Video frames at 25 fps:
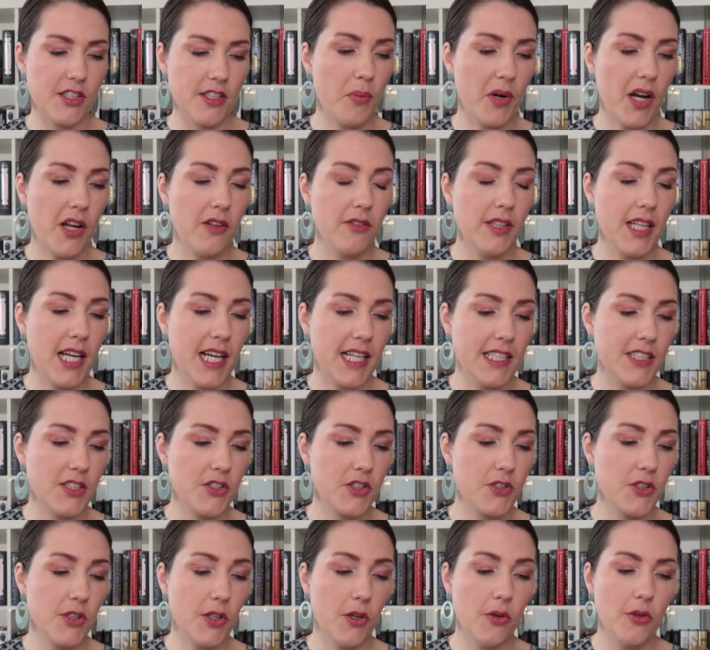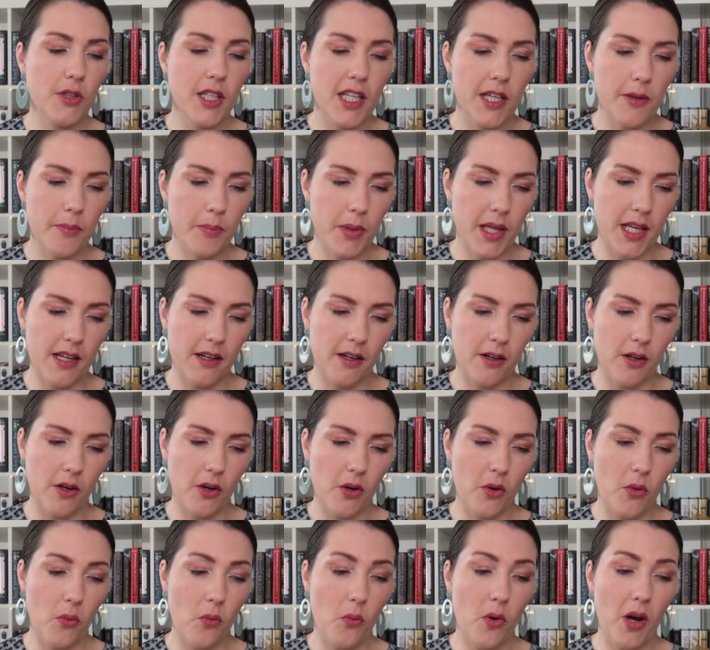Brown lines slowly appear
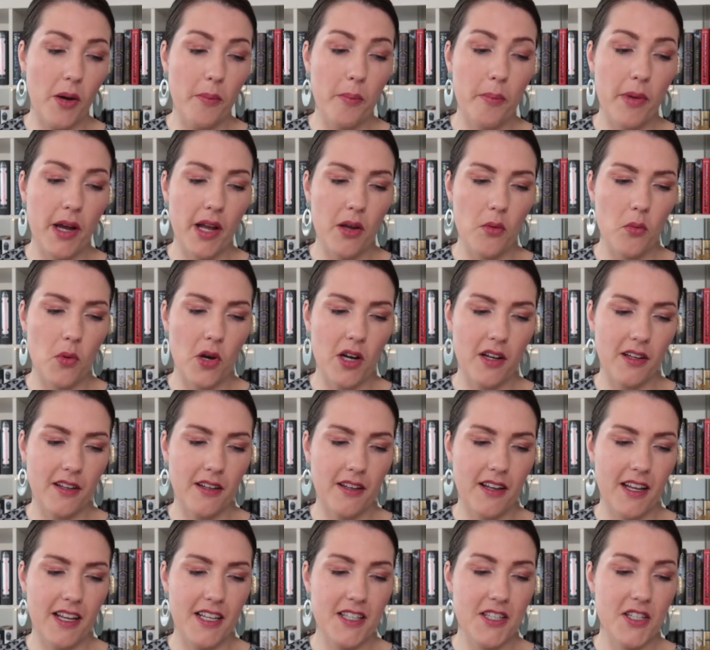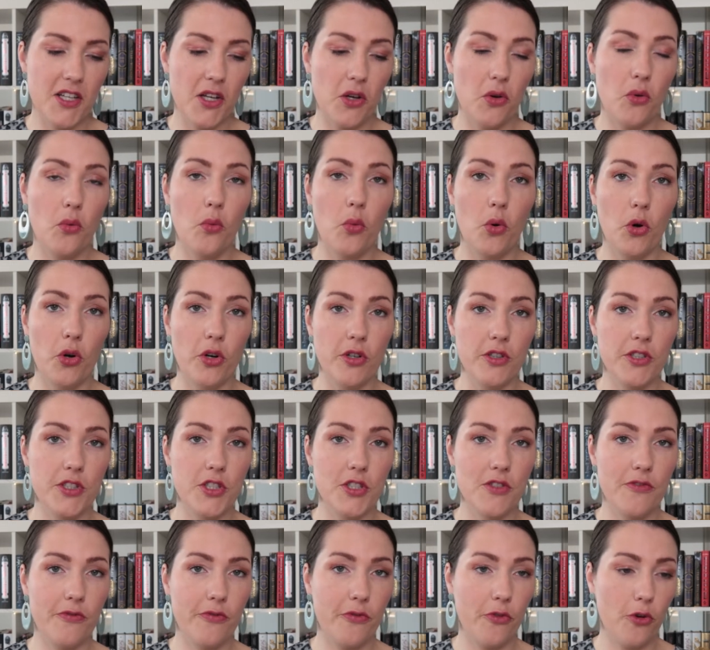one by one until words
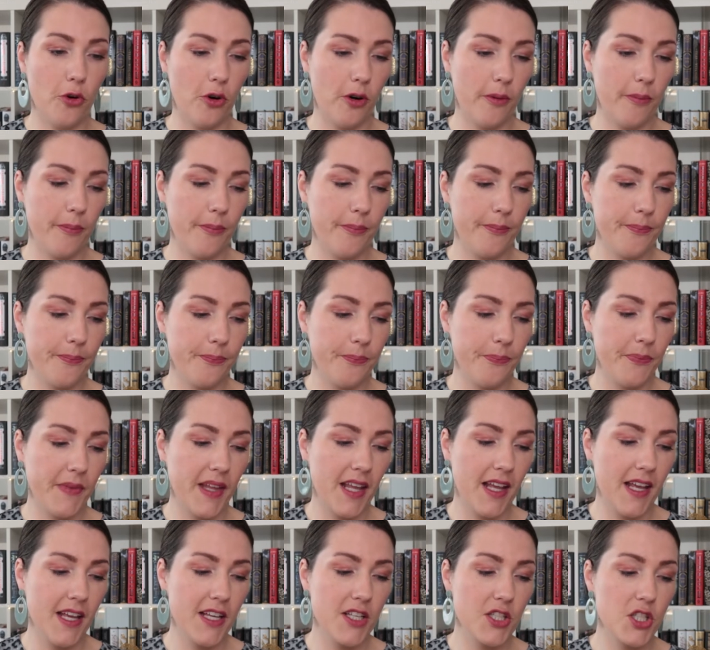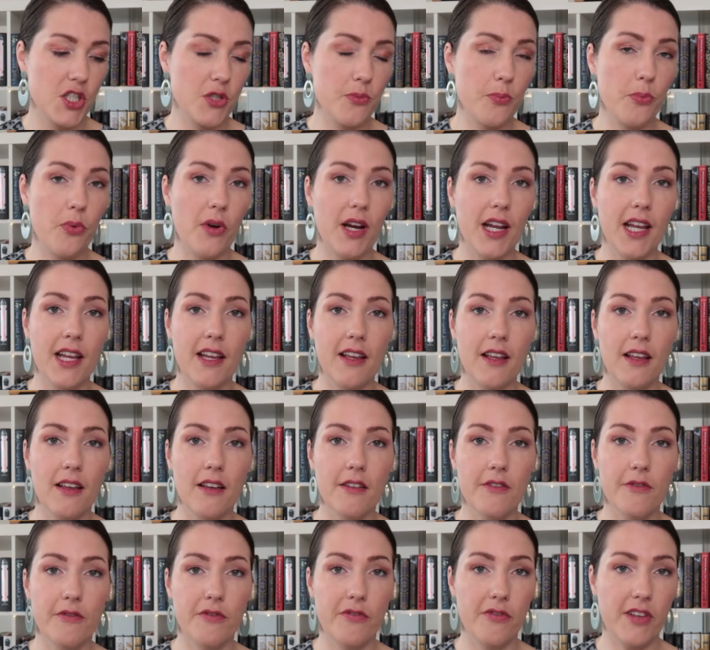form. Spring
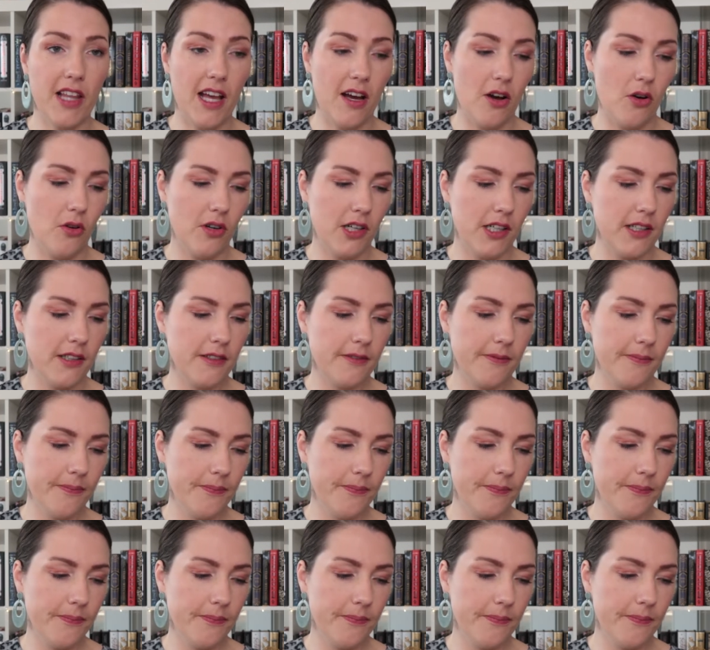flower.